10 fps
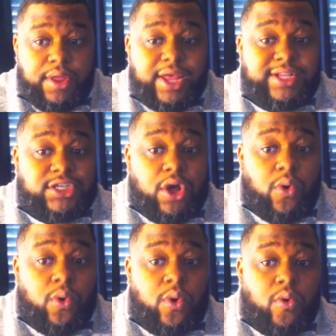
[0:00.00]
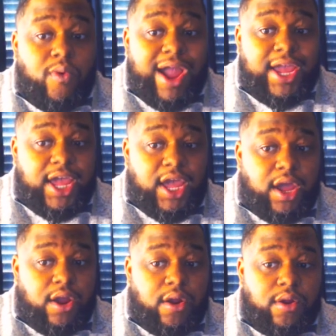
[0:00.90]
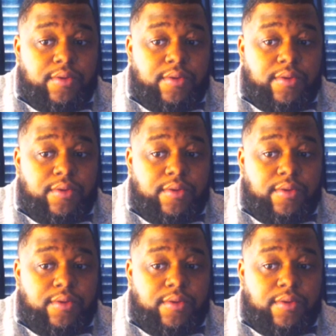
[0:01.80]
And so right here,